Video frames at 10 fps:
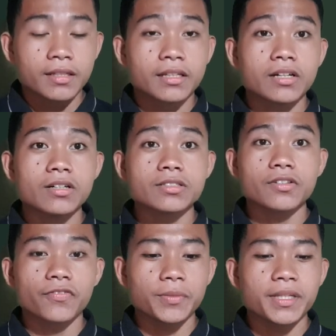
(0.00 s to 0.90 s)
The goals
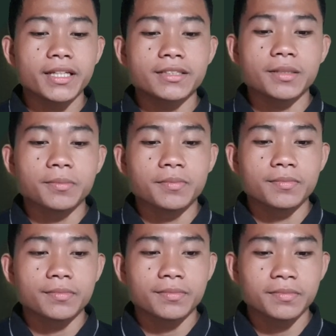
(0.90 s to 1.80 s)
of feminism.
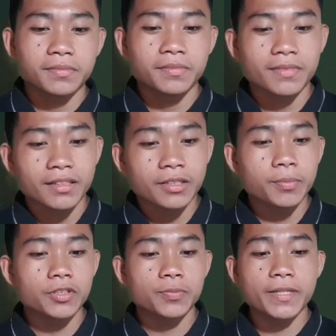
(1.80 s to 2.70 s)
The
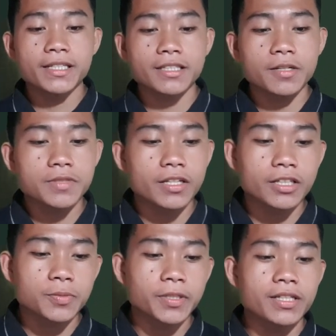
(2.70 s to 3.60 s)
perspectives and
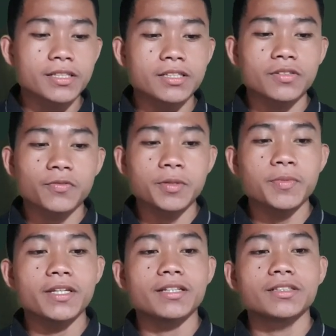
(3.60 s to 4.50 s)
experiences of
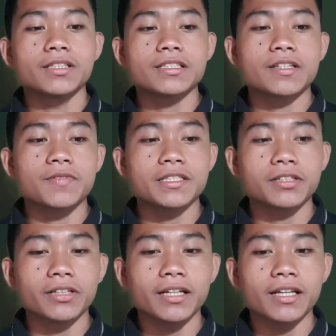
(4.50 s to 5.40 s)
women and girls have
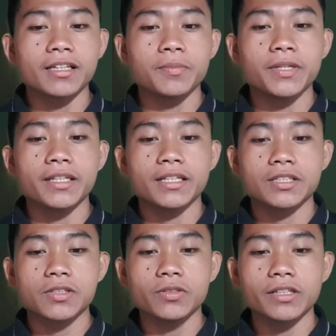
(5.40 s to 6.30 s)
historically been
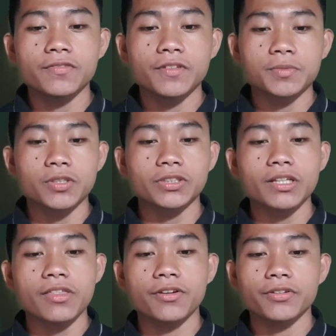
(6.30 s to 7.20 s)
excluded from
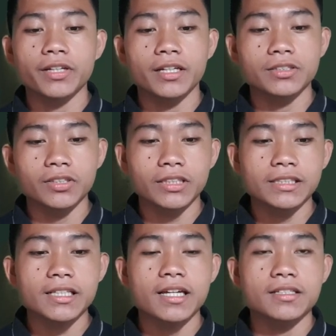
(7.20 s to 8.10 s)
social theory and social
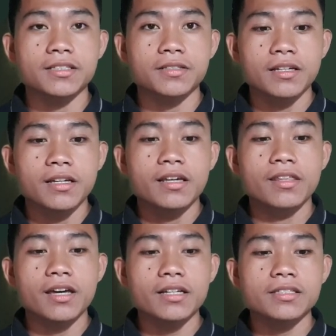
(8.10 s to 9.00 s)
science.
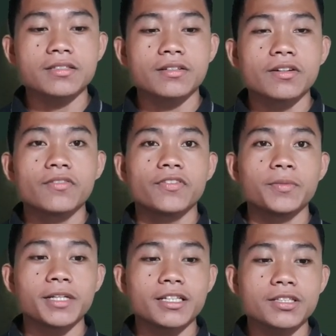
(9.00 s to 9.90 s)
Thus,
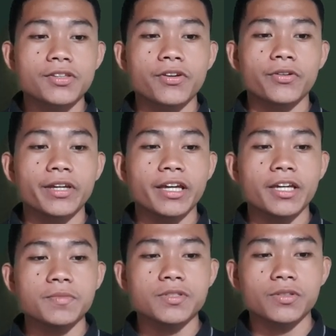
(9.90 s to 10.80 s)
feminist theory
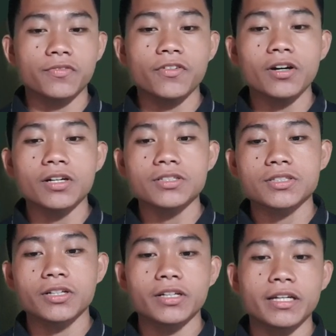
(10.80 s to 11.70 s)
aims to
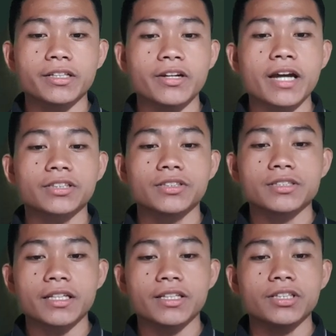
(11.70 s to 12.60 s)
focus on the
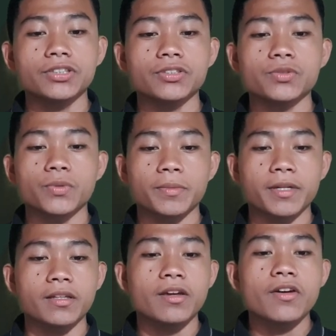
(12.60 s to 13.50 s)
interactions and issues
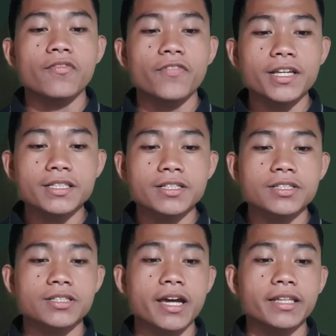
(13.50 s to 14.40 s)
women face in
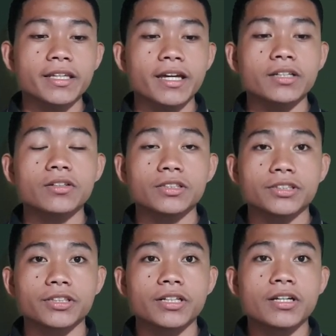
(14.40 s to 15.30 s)
society and culture,